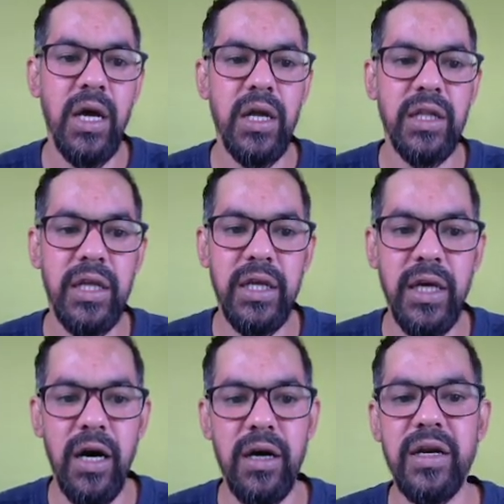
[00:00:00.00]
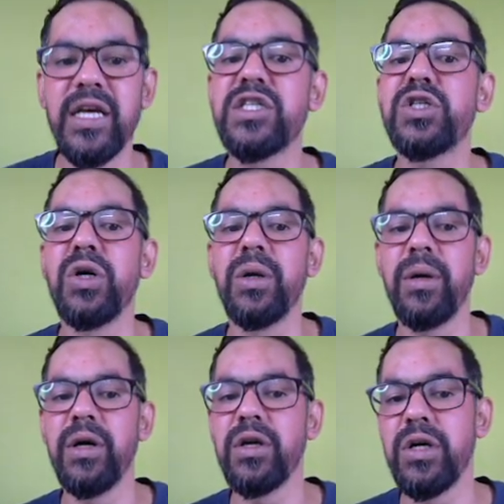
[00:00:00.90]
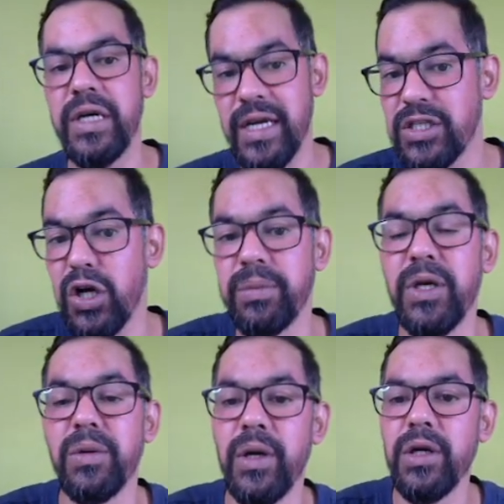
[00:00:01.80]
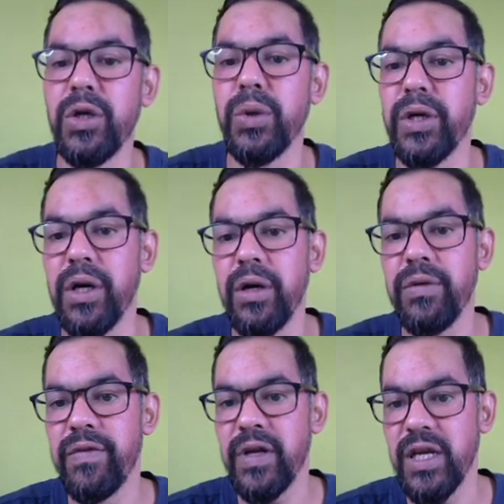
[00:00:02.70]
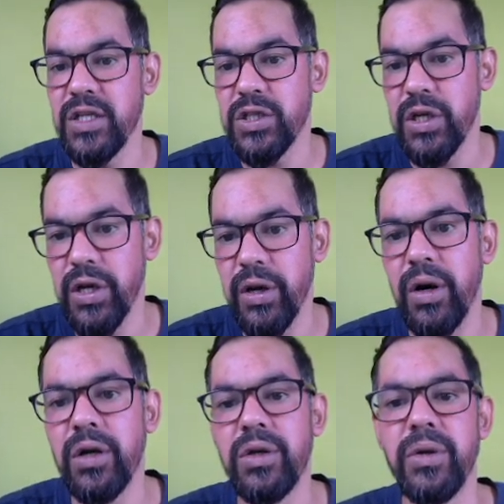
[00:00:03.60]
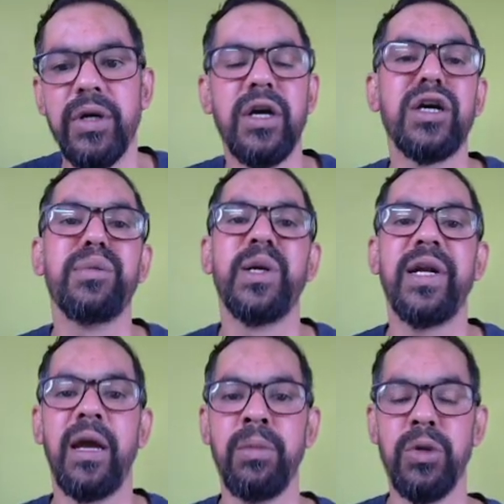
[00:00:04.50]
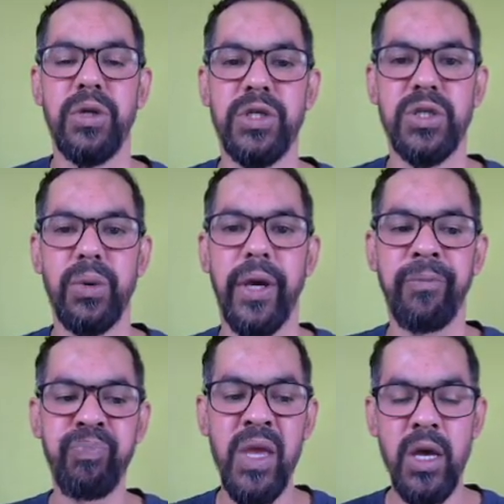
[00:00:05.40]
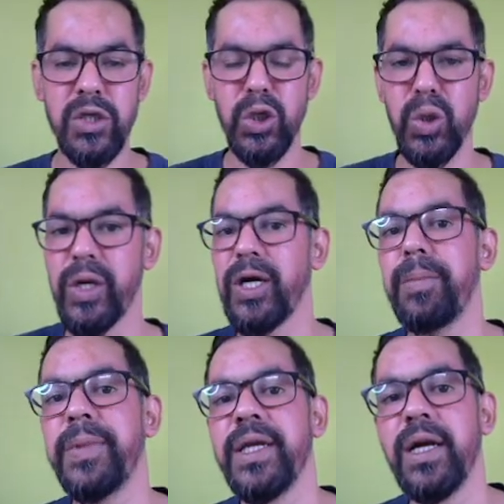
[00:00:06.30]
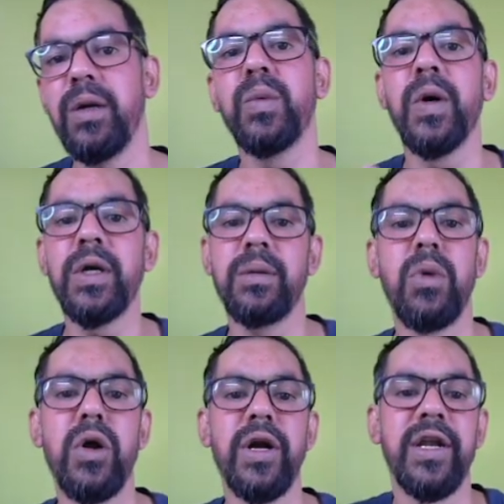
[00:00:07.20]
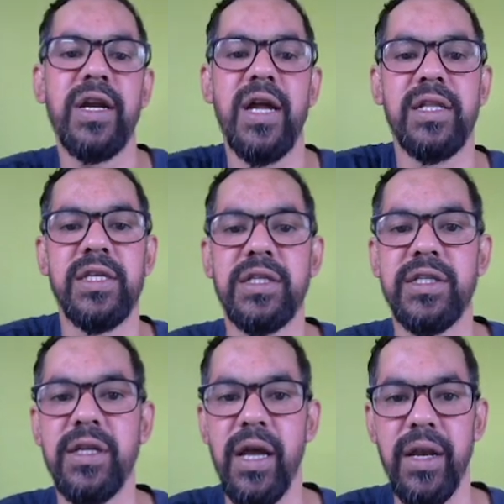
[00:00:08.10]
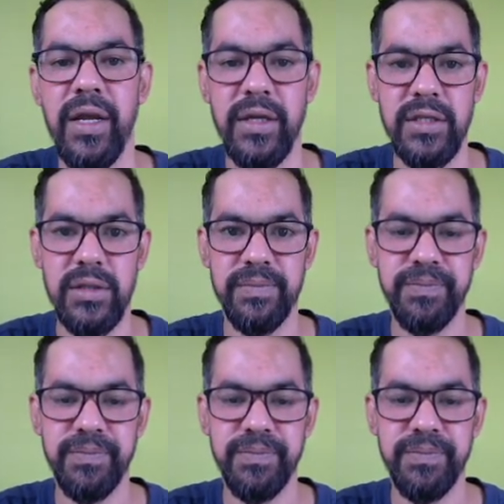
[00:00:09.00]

the rest of the world during a financial year or during a given time duration. Okay, so during a period, what monetary transaction Indians,